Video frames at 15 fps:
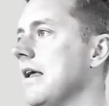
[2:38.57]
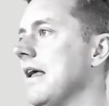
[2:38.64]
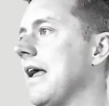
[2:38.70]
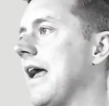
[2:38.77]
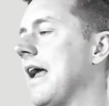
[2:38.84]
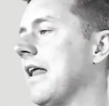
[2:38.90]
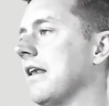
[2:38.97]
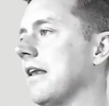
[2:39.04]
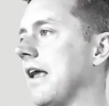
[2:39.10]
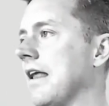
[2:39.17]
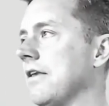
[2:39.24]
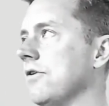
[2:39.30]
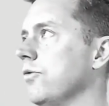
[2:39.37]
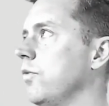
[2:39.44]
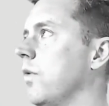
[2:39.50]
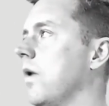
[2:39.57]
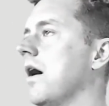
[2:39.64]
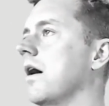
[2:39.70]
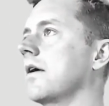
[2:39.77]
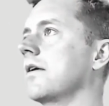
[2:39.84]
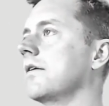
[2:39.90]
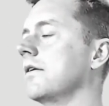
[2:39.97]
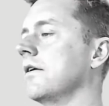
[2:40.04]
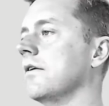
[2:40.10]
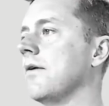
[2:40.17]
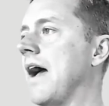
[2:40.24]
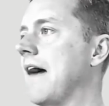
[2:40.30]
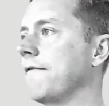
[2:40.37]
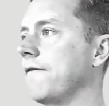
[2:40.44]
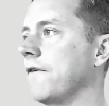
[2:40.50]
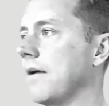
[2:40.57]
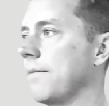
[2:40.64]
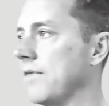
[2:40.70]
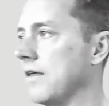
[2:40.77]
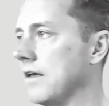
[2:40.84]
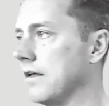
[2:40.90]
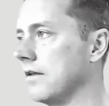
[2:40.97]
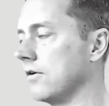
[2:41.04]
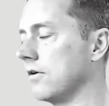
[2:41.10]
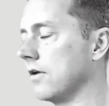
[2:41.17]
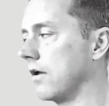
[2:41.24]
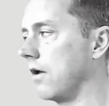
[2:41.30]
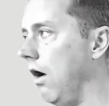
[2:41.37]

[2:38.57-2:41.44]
And you walk, halfway up the hill, and you're like,